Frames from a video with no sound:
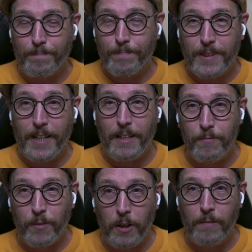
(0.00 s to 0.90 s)
stay
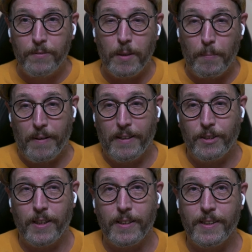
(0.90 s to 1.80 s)
involved in the
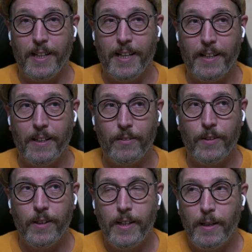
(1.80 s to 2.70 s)
project
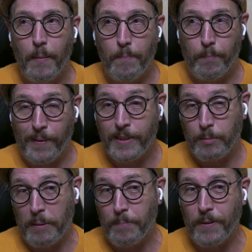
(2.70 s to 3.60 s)
and brings
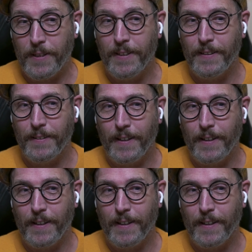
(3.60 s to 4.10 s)
people in.